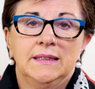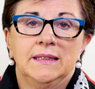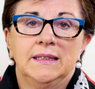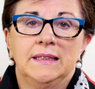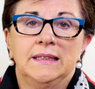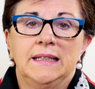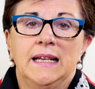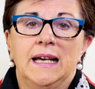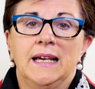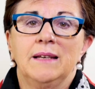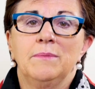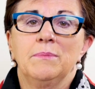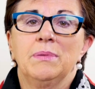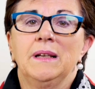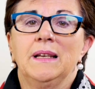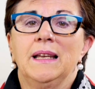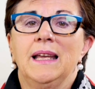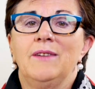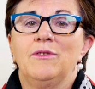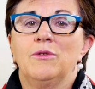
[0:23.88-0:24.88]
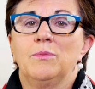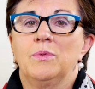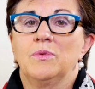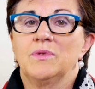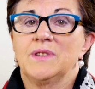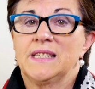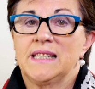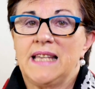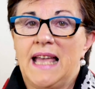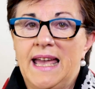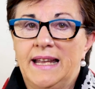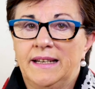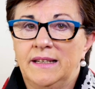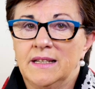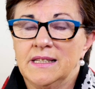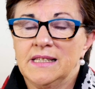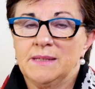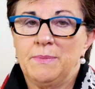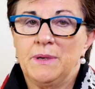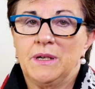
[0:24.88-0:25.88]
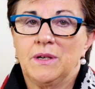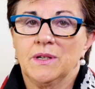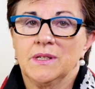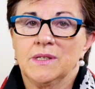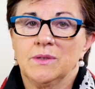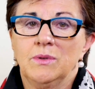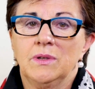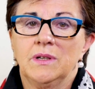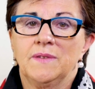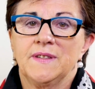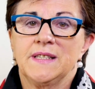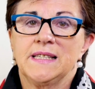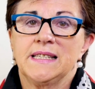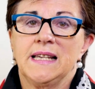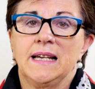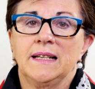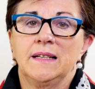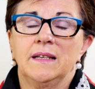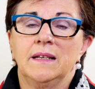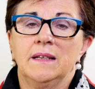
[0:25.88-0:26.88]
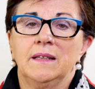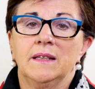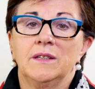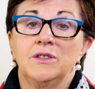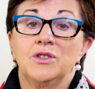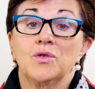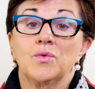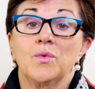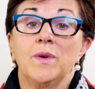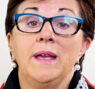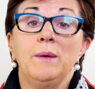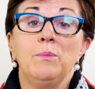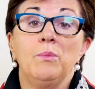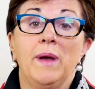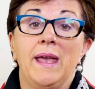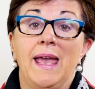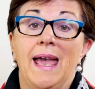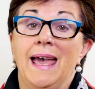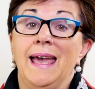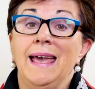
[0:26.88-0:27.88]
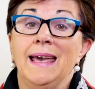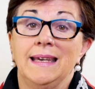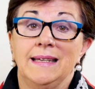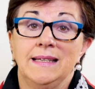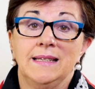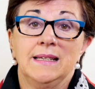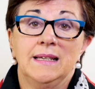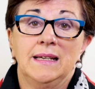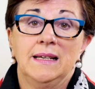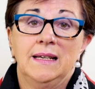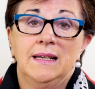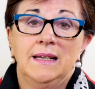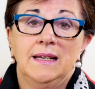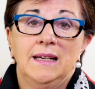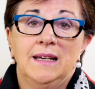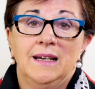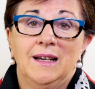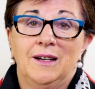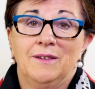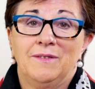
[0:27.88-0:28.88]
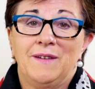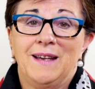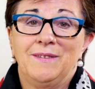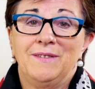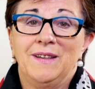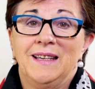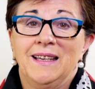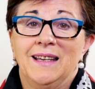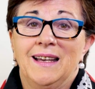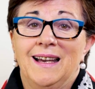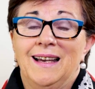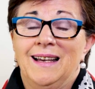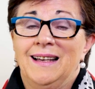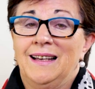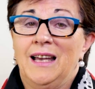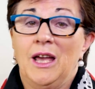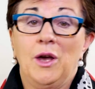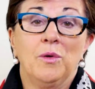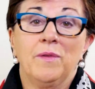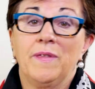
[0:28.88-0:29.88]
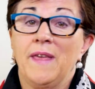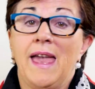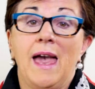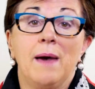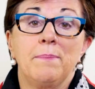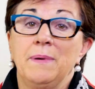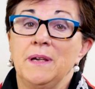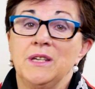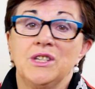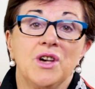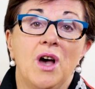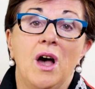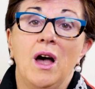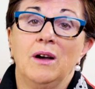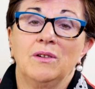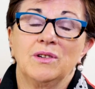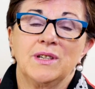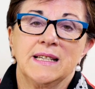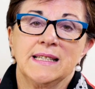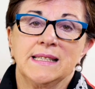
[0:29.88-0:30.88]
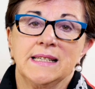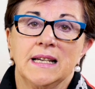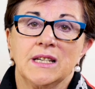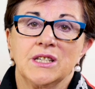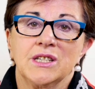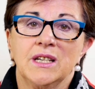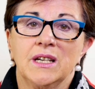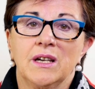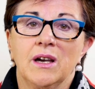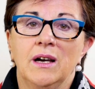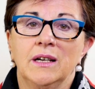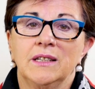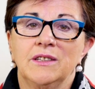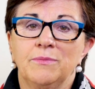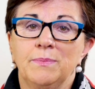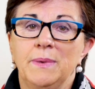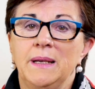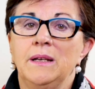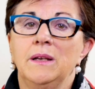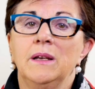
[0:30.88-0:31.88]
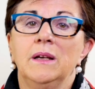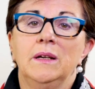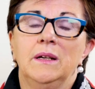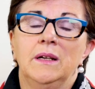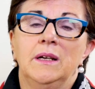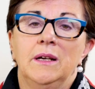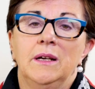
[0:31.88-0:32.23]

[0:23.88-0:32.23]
and unbelievable sadness, because all of a sudden the dream we had of having a healthy, happy child has actually kind of been